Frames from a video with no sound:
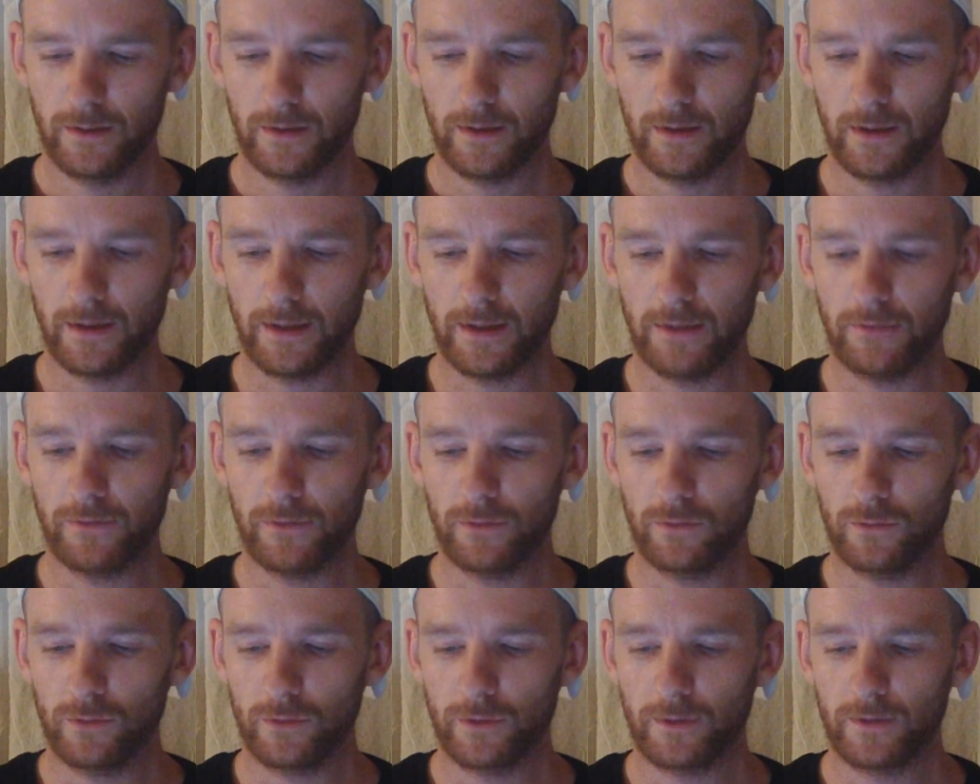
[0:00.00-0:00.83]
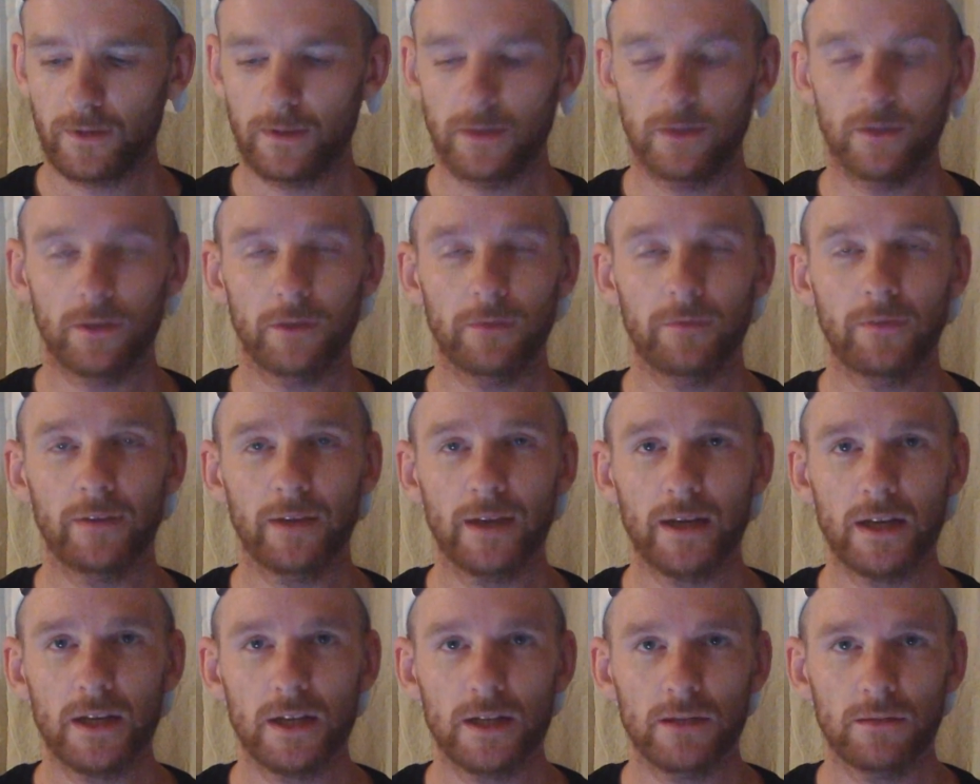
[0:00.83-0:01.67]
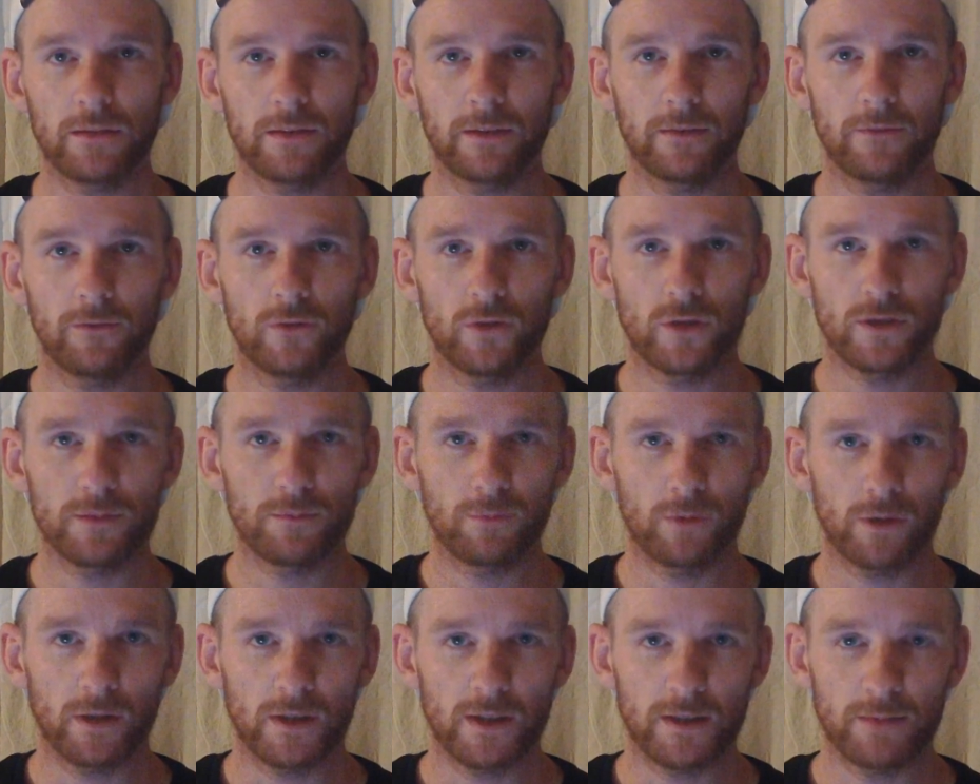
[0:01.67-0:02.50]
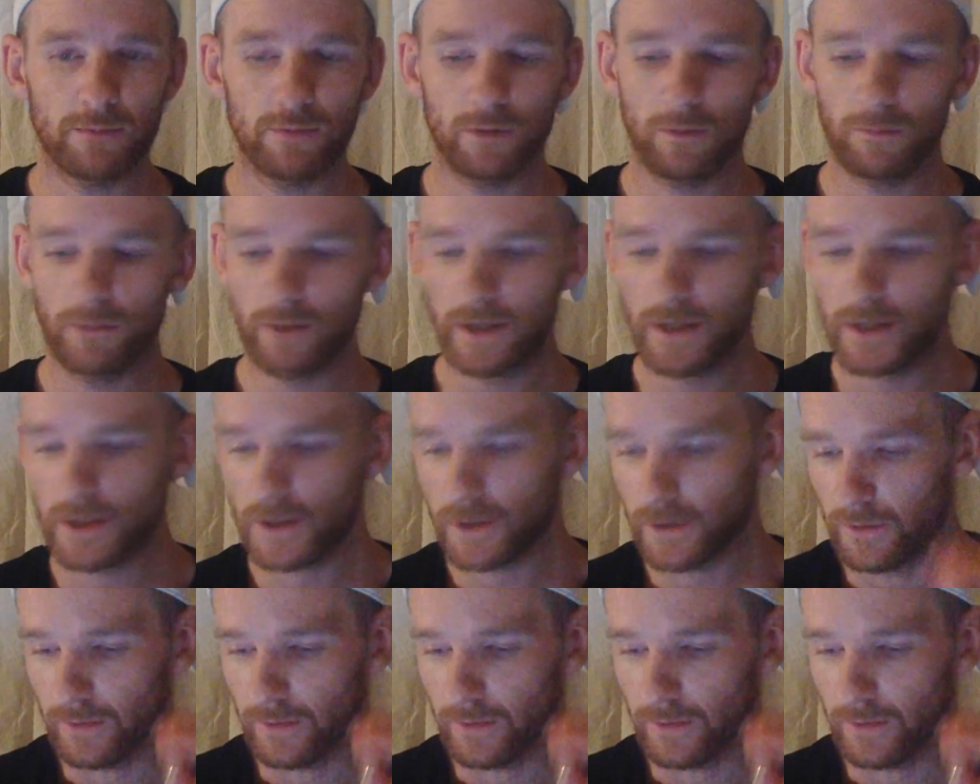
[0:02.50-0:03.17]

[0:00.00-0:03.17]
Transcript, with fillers: and if you want notification when the first part is published,